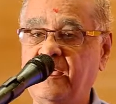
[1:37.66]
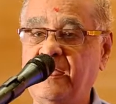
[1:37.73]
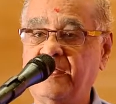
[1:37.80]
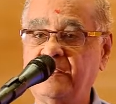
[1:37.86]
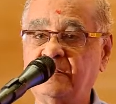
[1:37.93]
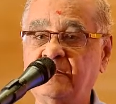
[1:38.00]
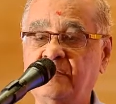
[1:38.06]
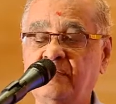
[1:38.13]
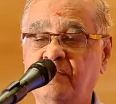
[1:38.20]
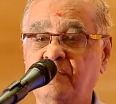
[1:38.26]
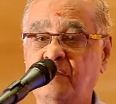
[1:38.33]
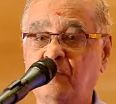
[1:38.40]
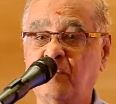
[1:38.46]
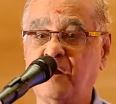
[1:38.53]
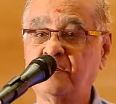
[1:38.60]
and
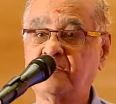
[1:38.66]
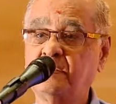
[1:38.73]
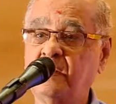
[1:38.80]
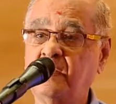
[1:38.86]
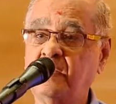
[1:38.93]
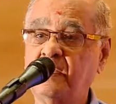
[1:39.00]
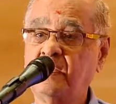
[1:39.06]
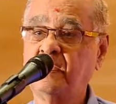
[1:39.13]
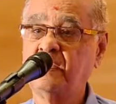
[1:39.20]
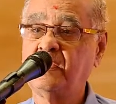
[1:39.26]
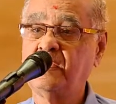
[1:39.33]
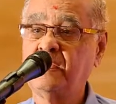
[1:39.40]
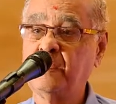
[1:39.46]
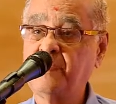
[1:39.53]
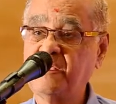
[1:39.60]
what
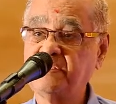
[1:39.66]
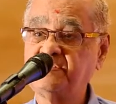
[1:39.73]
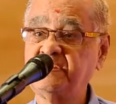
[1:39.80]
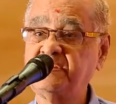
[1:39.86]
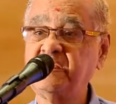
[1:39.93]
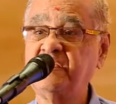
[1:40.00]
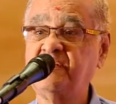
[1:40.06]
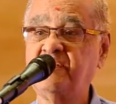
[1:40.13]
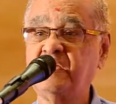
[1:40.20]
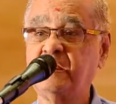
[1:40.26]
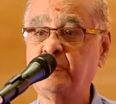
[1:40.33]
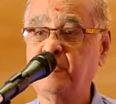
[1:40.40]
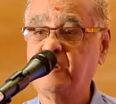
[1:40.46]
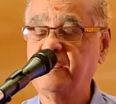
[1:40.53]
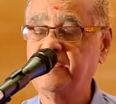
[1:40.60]
capacity we
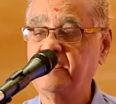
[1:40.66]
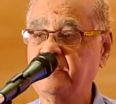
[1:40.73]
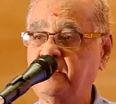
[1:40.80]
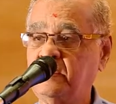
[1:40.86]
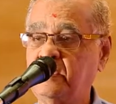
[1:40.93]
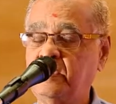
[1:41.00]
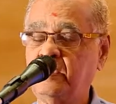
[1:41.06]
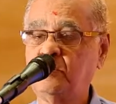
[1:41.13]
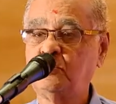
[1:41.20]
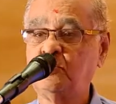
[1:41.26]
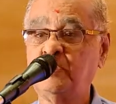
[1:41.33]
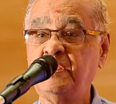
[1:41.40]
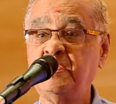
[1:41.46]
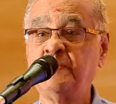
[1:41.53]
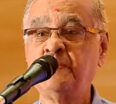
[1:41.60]
are playing
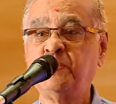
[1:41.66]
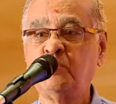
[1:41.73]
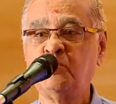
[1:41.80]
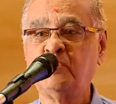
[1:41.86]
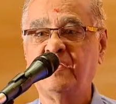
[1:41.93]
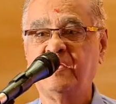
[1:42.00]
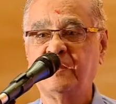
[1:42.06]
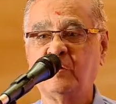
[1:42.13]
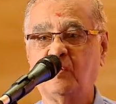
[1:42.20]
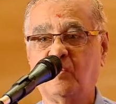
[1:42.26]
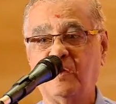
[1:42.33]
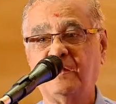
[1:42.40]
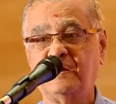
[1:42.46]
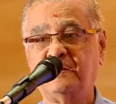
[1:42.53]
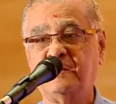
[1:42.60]
to improve their
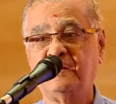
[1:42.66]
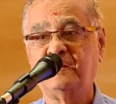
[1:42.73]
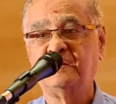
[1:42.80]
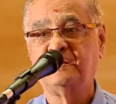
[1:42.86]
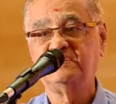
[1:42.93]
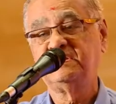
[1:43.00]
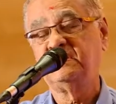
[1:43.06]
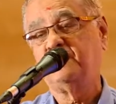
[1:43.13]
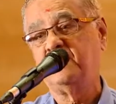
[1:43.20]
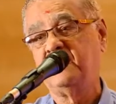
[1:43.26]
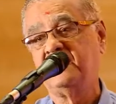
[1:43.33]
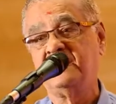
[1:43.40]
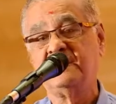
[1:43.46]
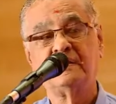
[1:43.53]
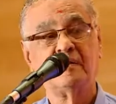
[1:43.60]
quality,
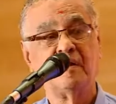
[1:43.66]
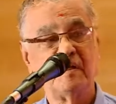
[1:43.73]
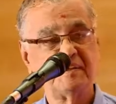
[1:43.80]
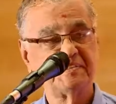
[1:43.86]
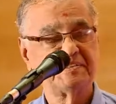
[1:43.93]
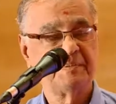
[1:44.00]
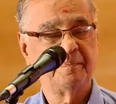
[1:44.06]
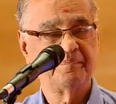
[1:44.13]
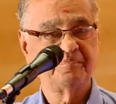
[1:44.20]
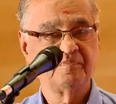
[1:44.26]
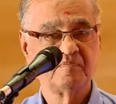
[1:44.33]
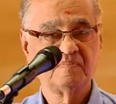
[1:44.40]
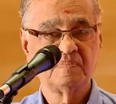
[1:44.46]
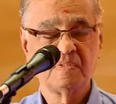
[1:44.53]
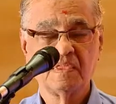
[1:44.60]
discipline and knowledge.
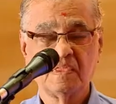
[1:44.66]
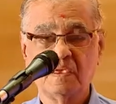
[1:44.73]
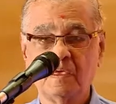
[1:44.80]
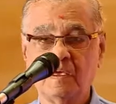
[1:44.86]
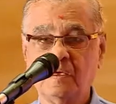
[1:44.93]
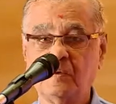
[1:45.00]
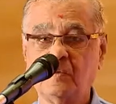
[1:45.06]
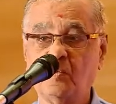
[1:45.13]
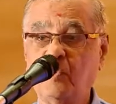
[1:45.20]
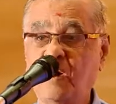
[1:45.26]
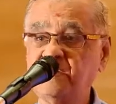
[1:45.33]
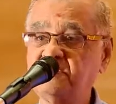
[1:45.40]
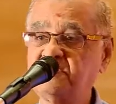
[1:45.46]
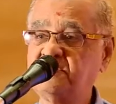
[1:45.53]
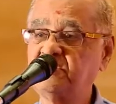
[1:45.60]

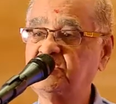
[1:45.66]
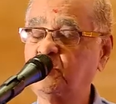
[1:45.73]
Once this